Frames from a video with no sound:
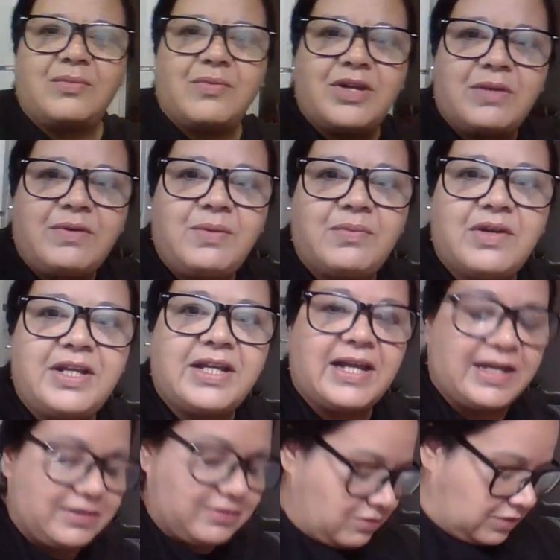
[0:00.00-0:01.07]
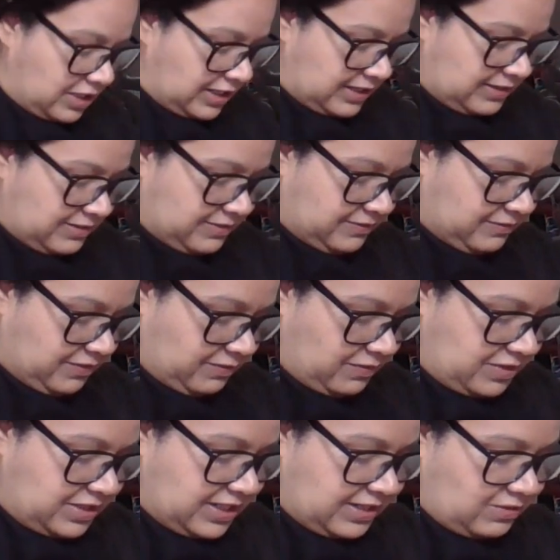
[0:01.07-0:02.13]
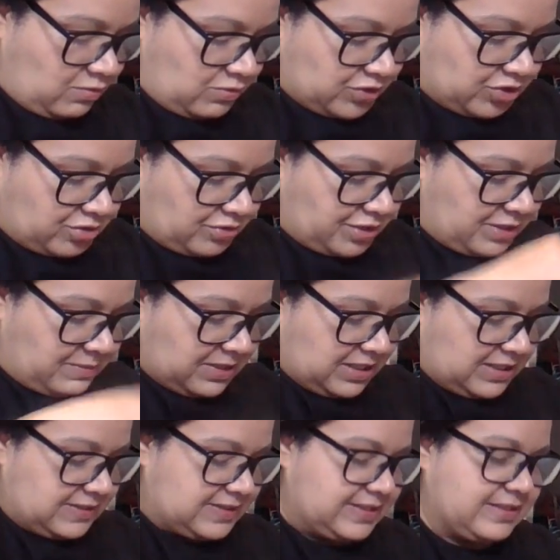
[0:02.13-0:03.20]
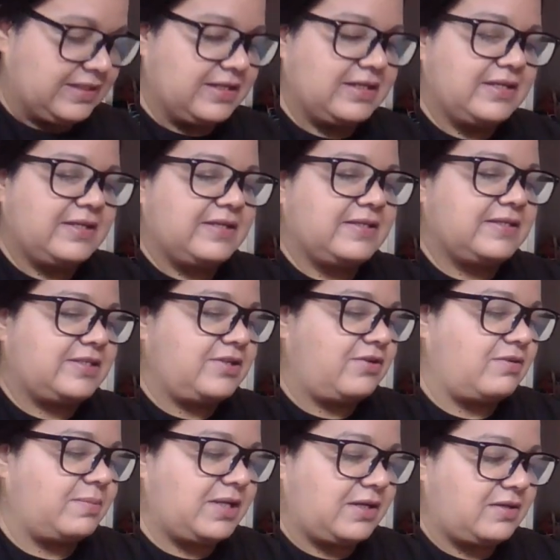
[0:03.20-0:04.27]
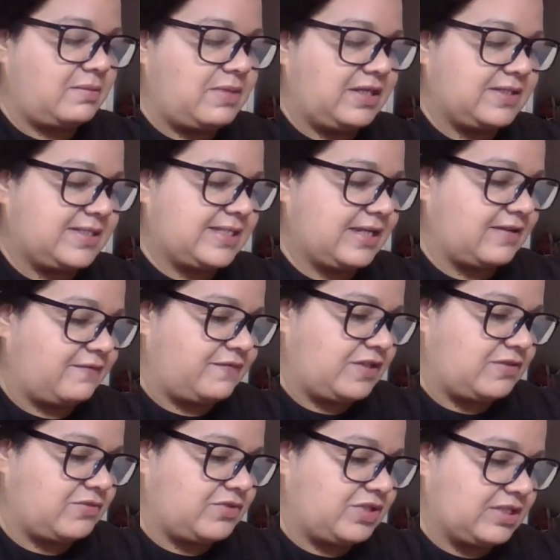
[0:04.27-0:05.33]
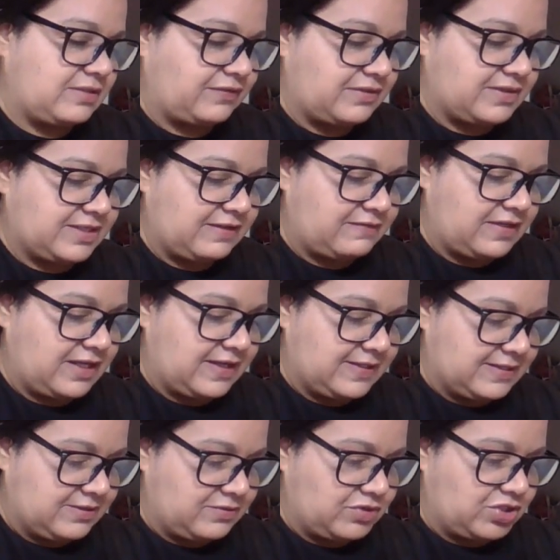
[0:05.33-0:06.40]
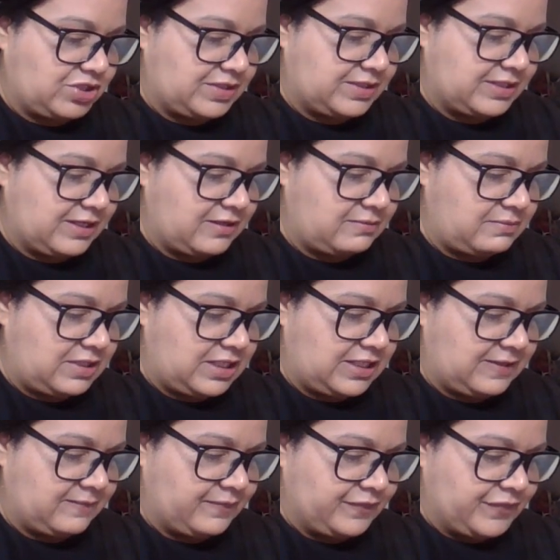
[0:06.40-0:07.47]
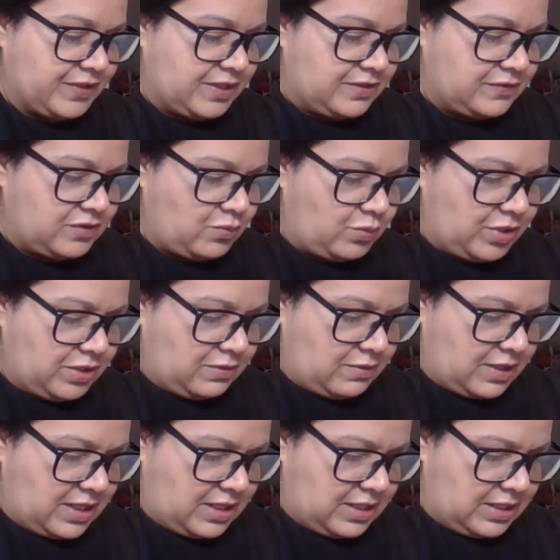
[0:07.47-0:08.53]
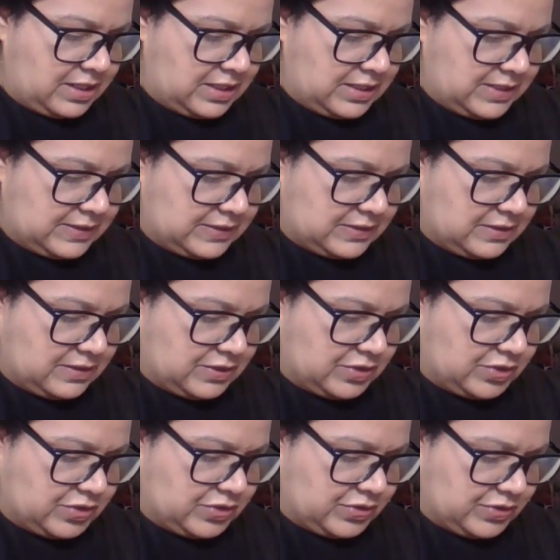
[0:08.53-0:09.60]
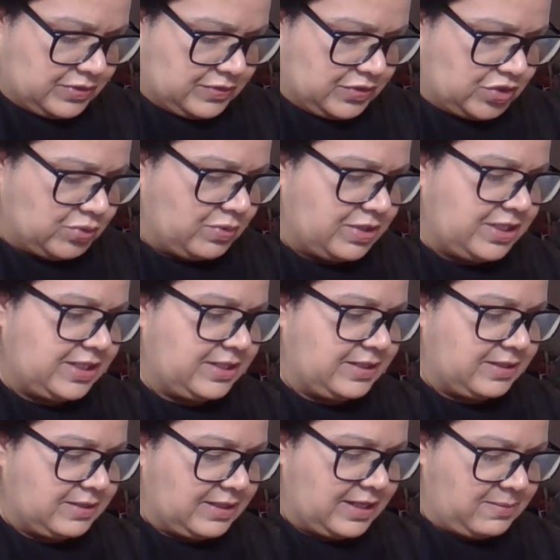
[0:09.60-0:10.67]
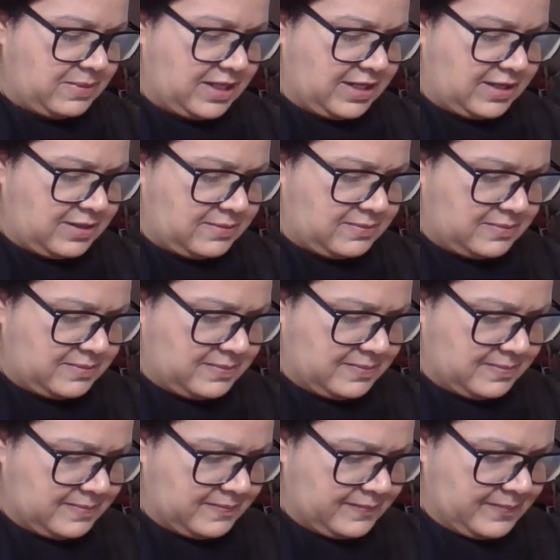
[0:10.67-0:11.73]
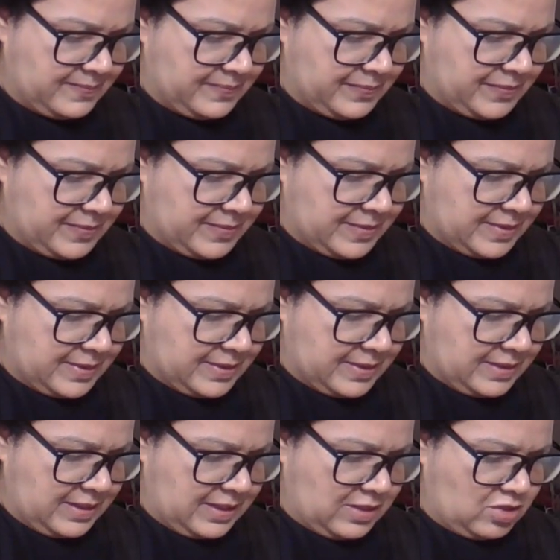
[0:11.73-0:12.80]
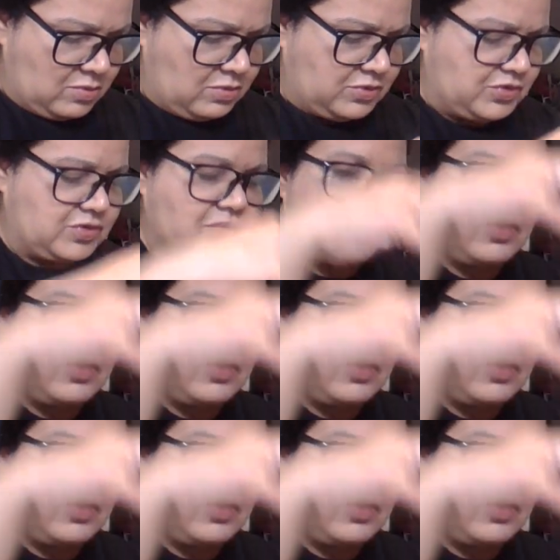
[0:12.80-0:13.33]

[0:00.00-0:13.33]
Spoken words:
What are we running on? Okay, we're running on almost 30 minutes. So I'm not going to make a second video just for the safety eyes. So she sent me the Wiggle Eyes 20mm Animal's